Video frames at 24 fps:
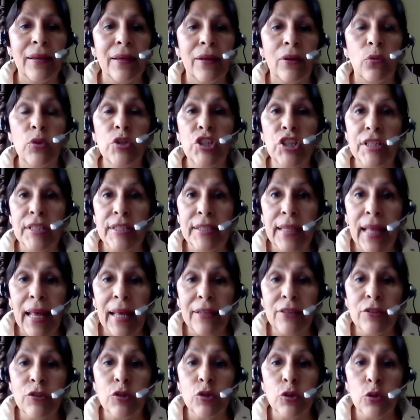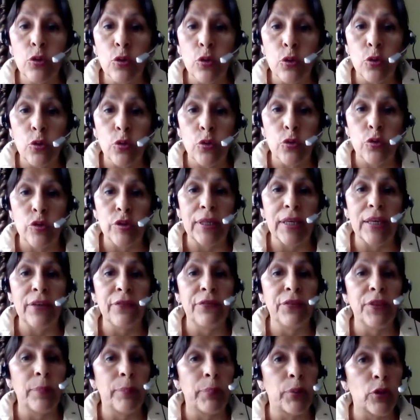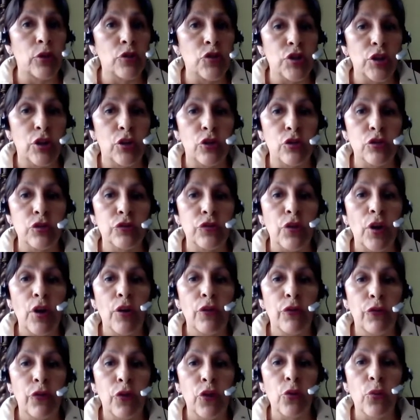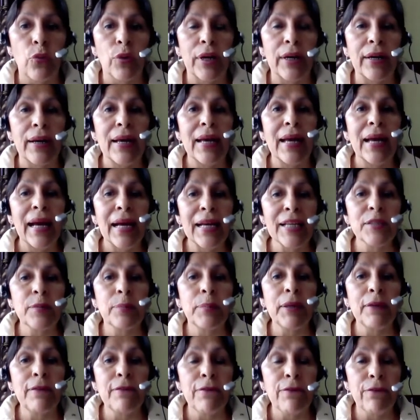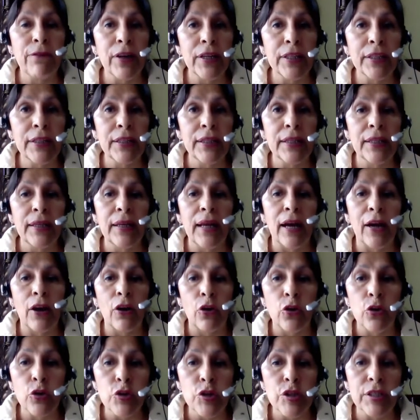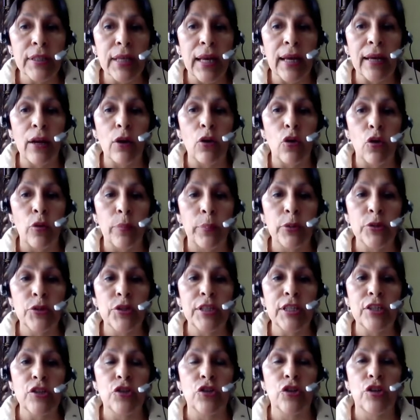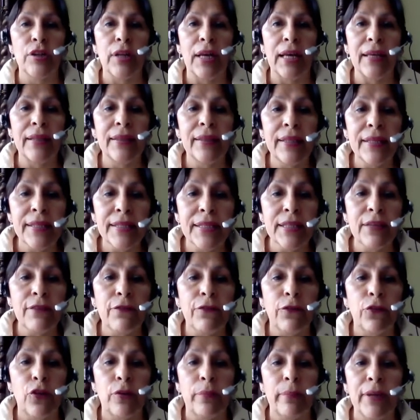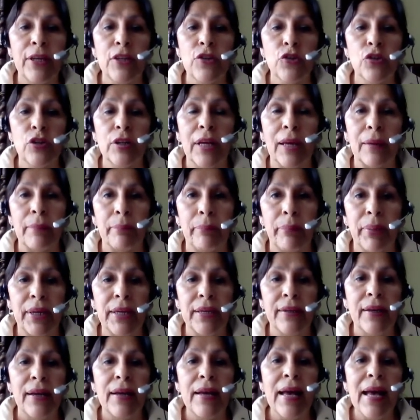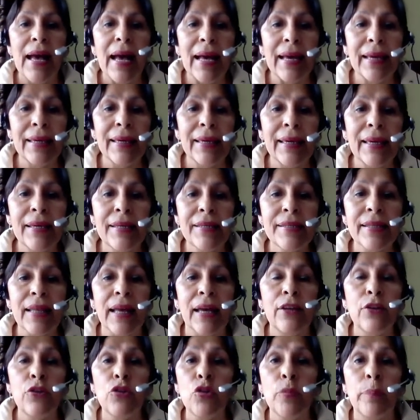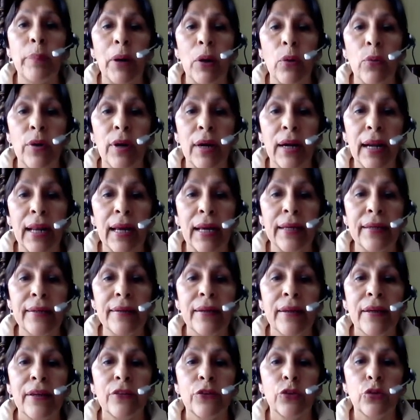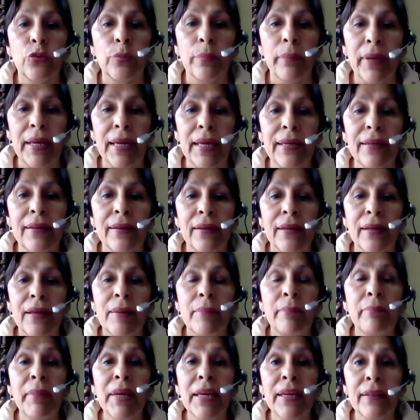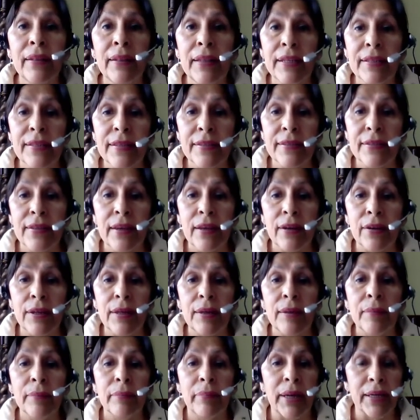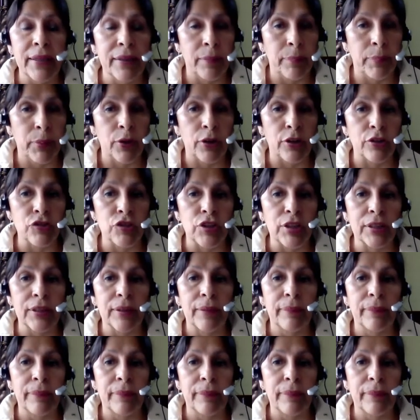which stands to lose if the project goes forward, has been funding a hostile opposition and disinformation campaign against a new power line through Maine made necessary by the project.